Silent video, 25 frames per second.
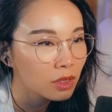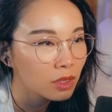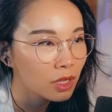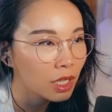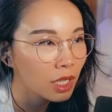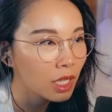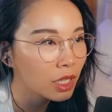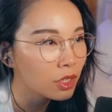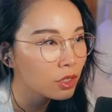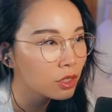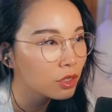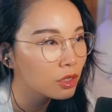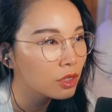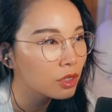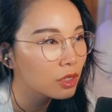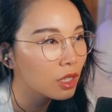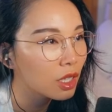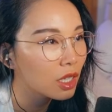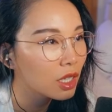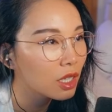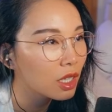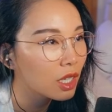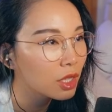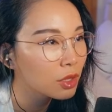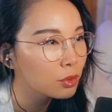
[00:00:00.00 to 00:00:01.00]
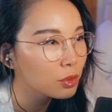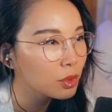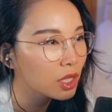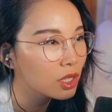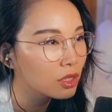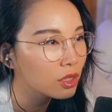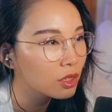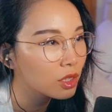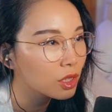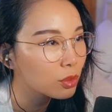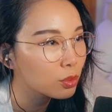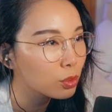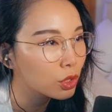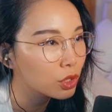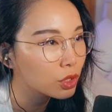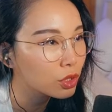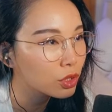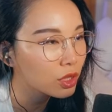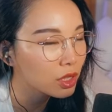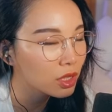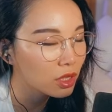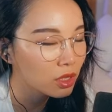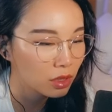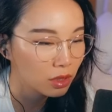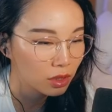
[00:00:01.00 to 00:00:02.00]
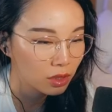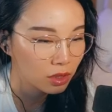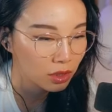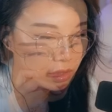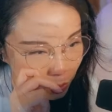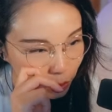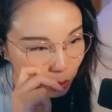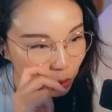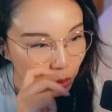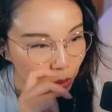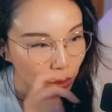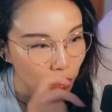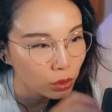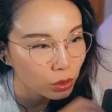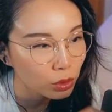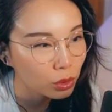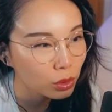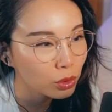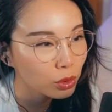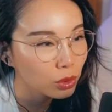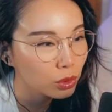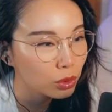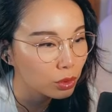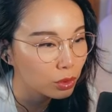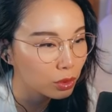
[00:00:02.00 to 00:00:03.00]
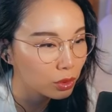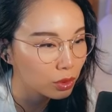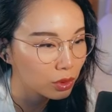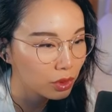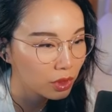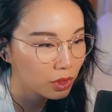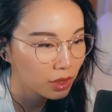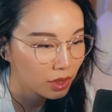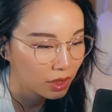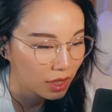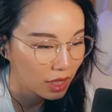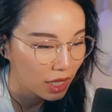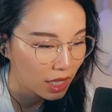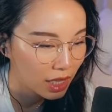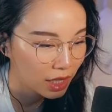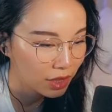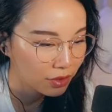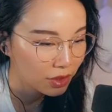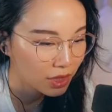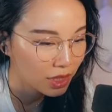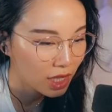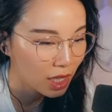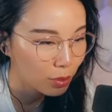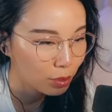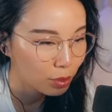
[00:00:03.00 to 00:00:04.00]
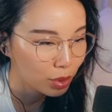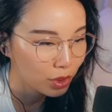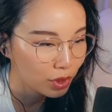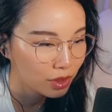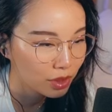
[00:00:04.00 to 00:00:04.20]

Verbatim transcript: And you and we unlock a portrait. Ooh, I leveled up.